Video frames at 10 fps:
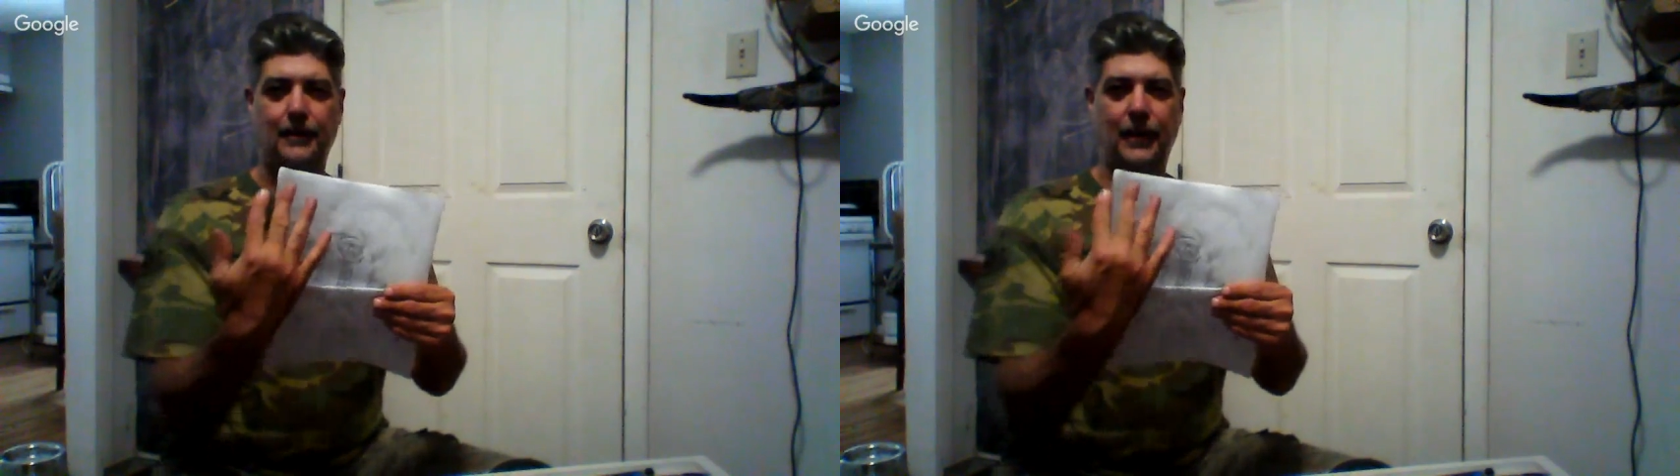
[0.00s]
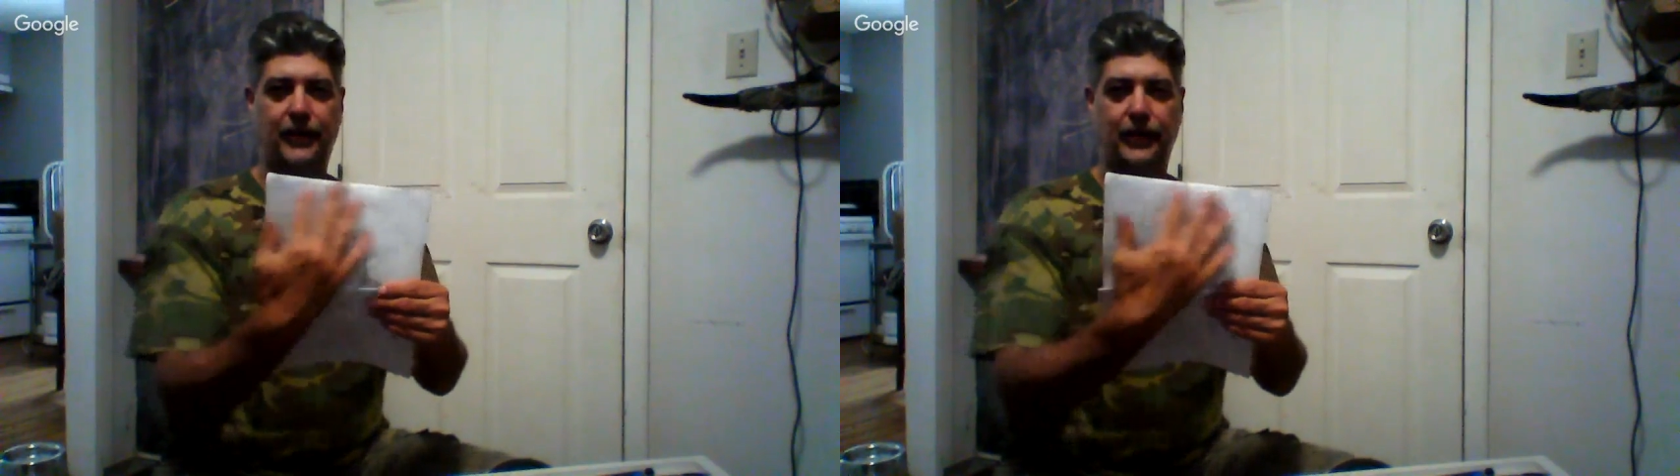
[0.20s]

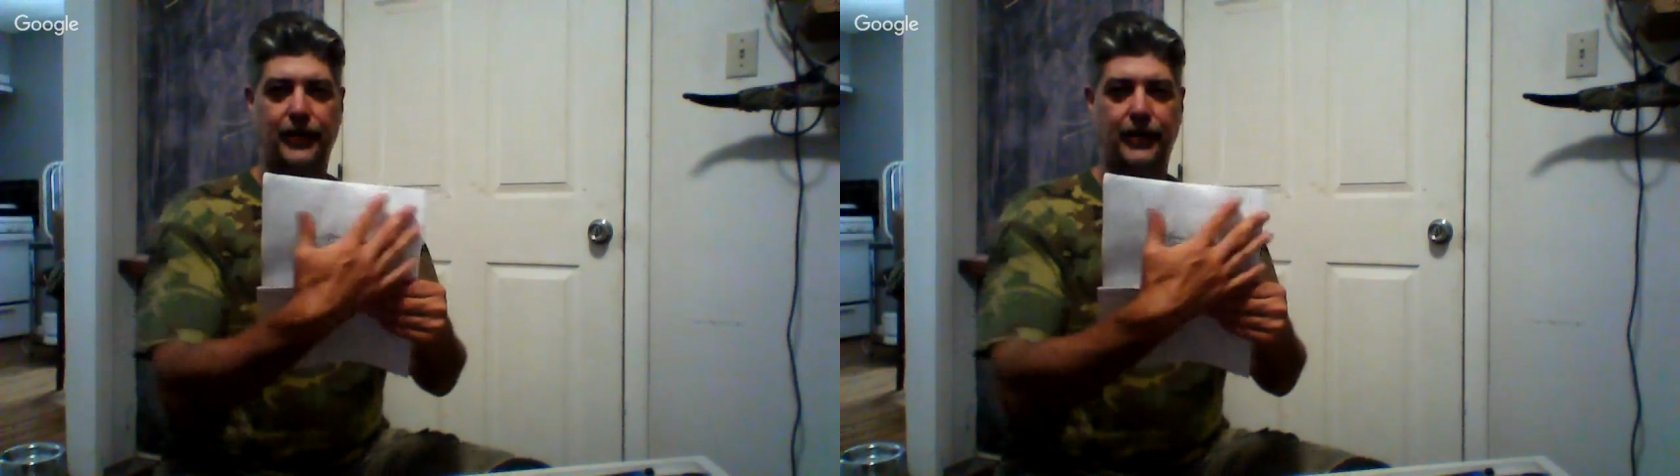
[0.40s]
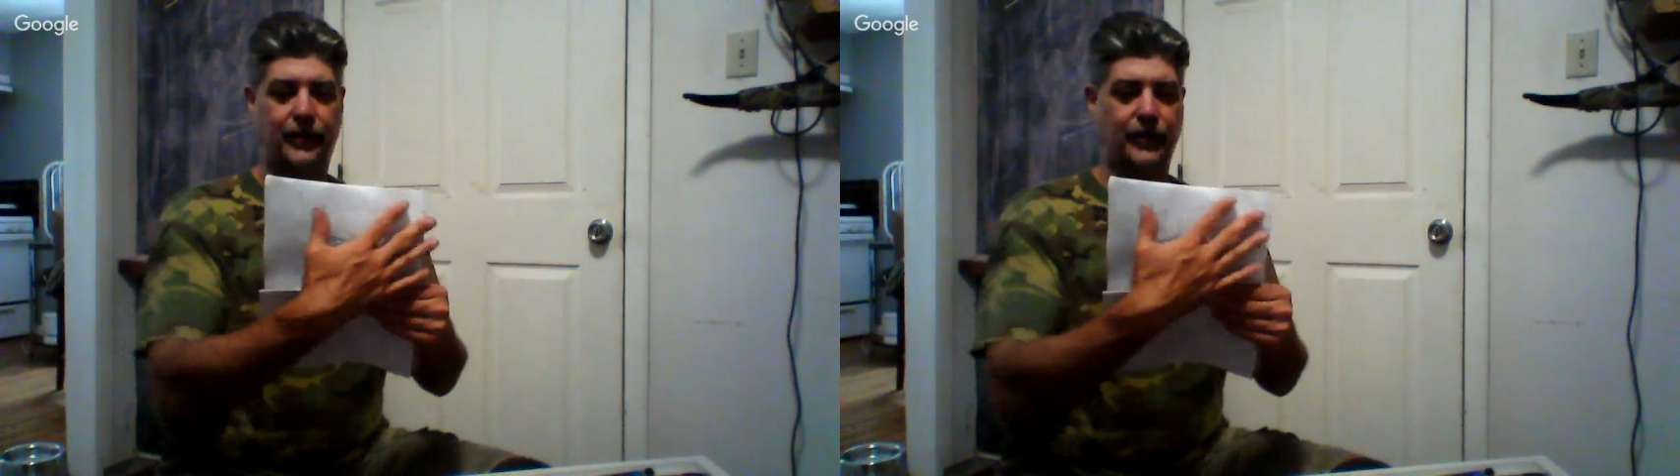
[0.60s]

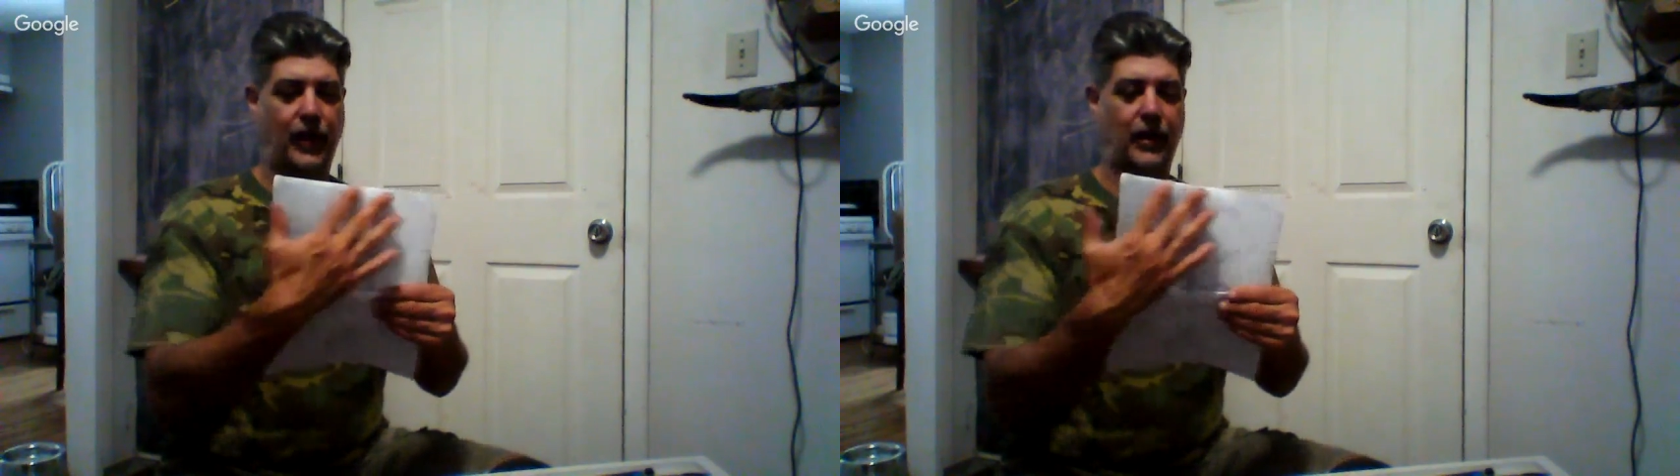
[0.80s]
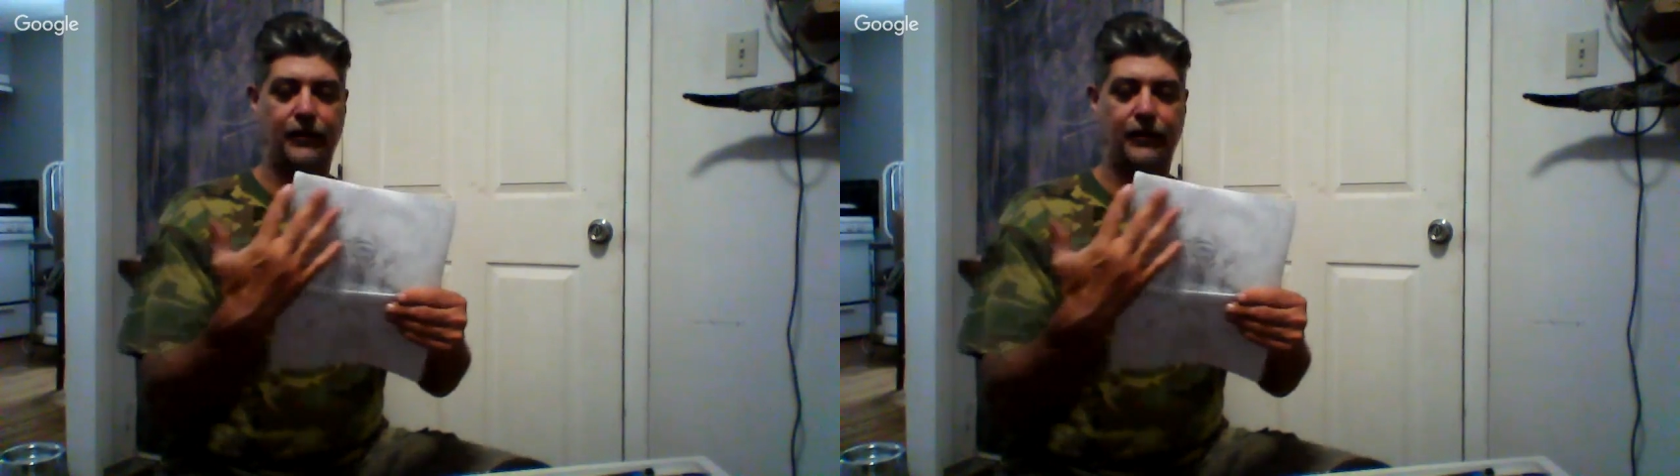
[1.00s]
Basically, this is
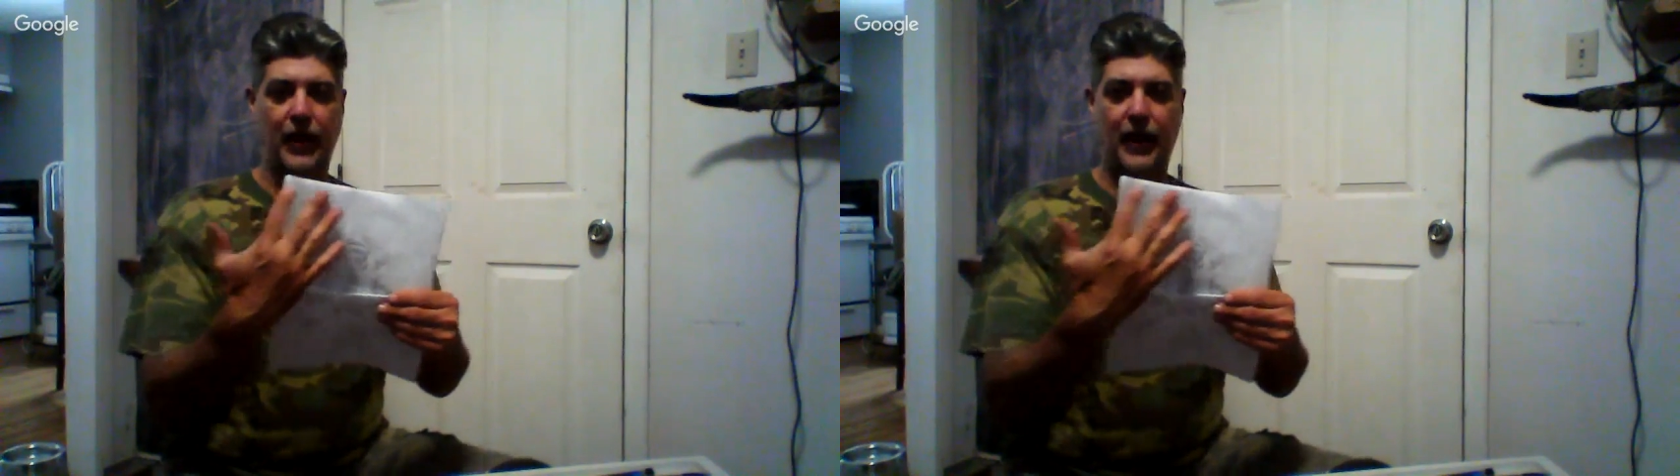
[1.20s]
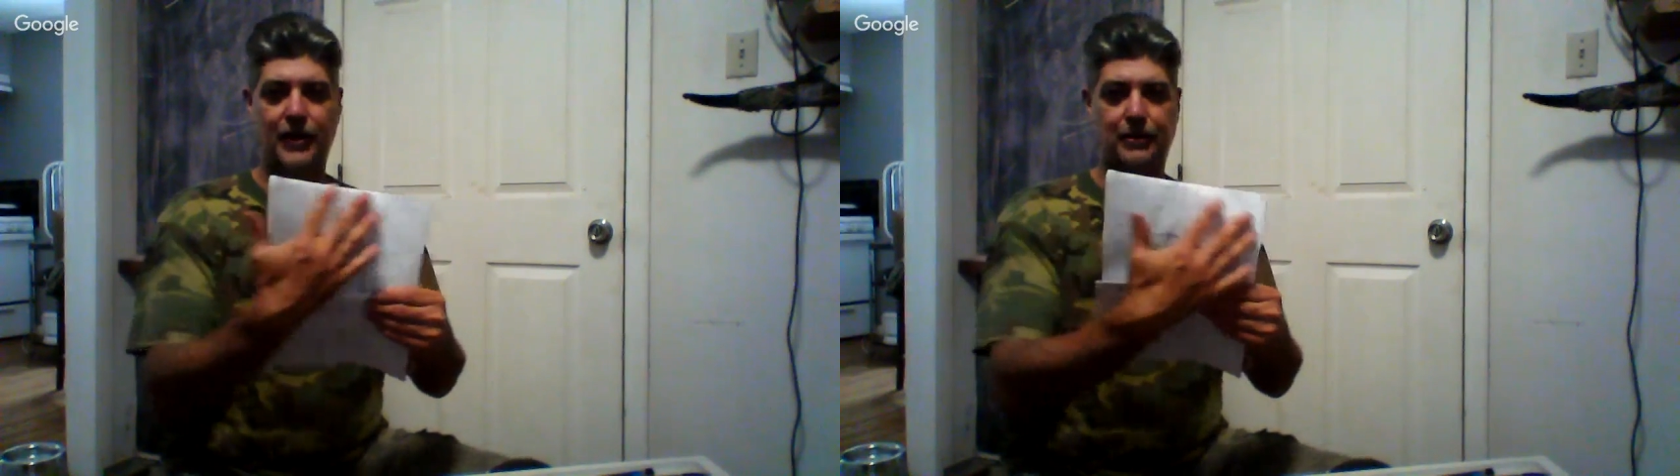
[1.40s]
all a
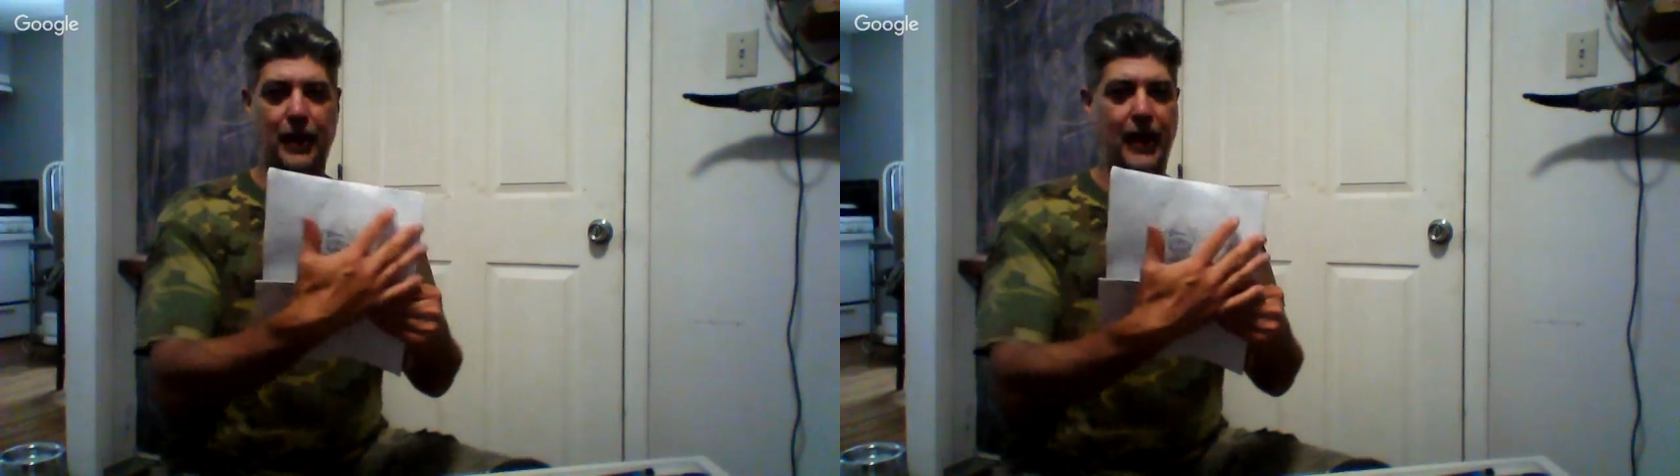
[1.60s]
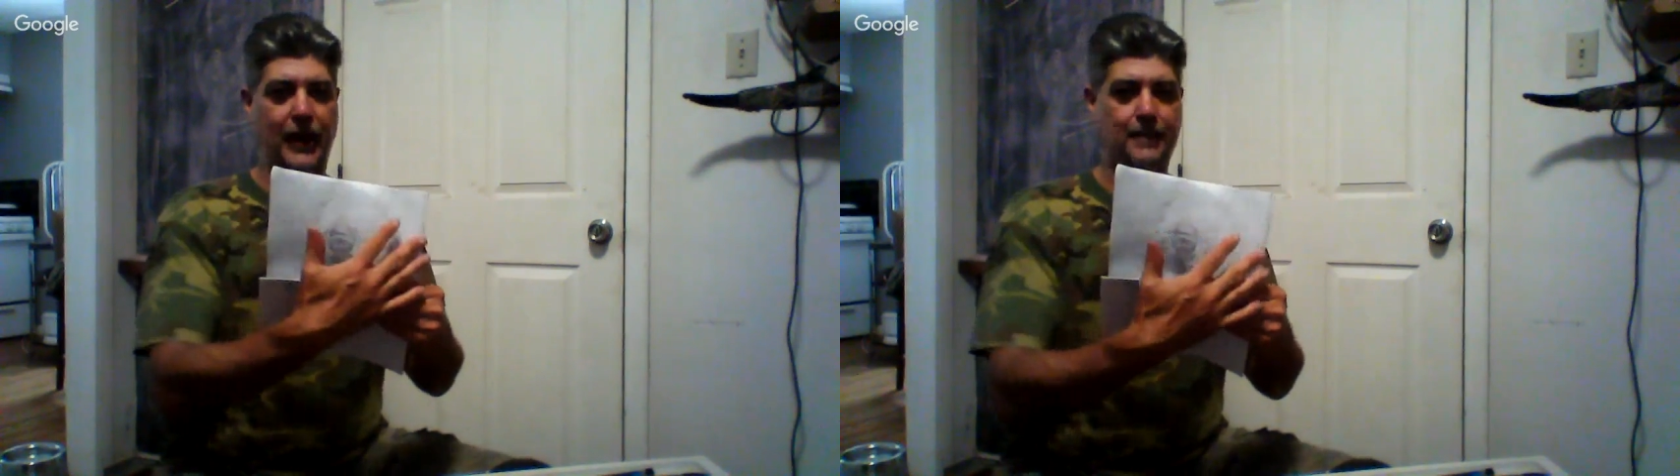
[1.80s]

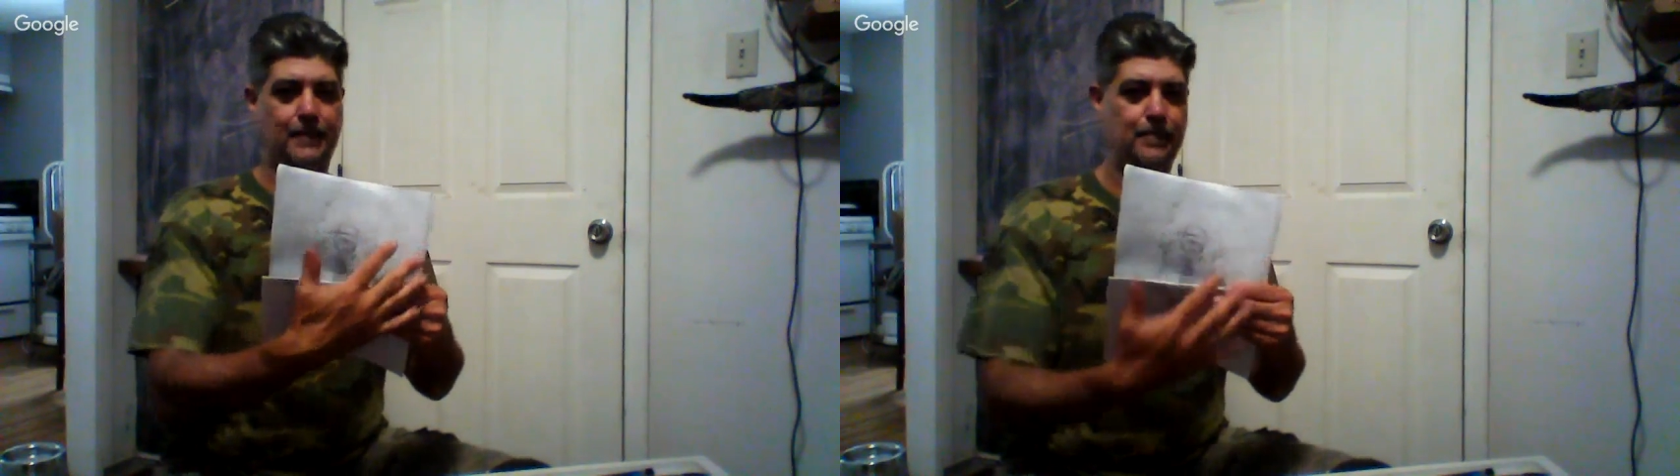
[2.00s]
flashback